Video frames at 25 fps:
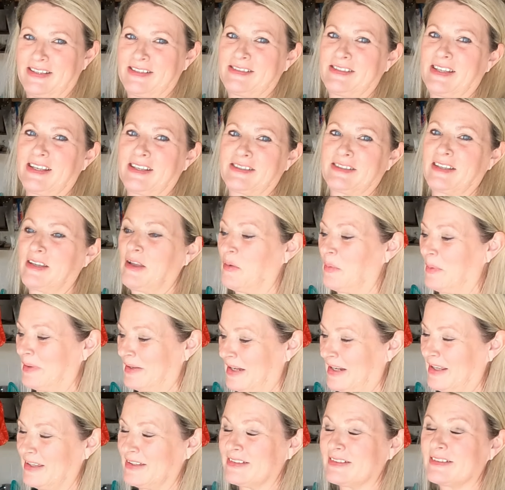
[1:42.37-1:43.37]
sixty
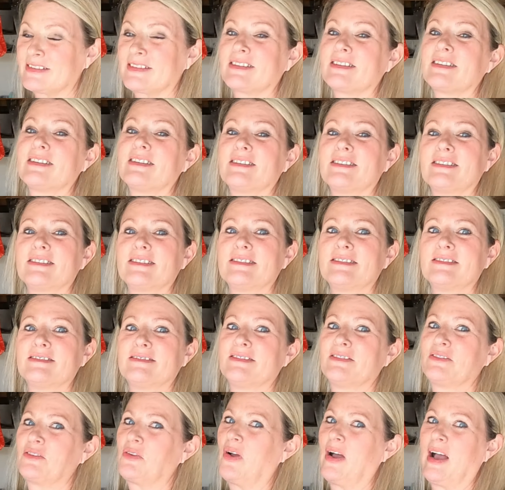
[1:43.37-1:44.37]
quidlets.
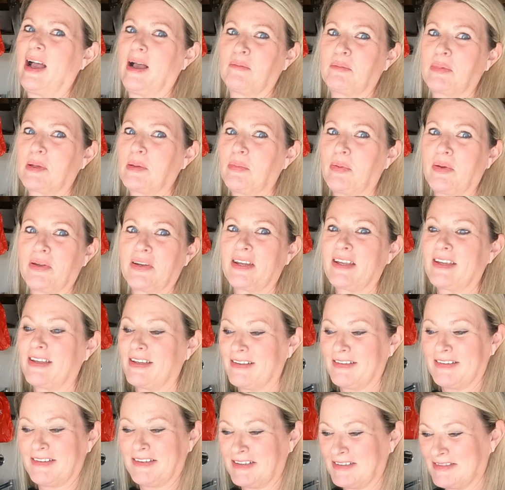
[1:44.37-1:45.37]
Not happy,
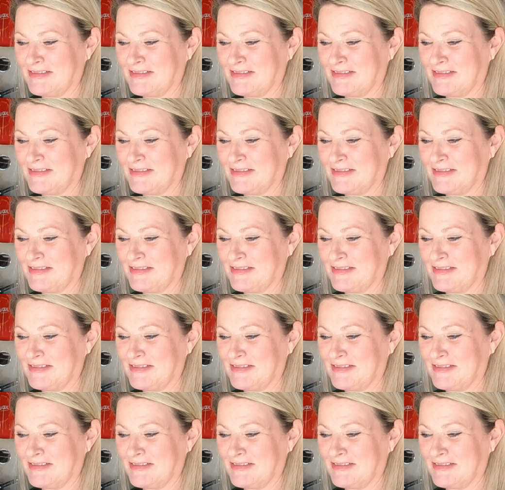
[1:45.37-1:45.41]
bunny.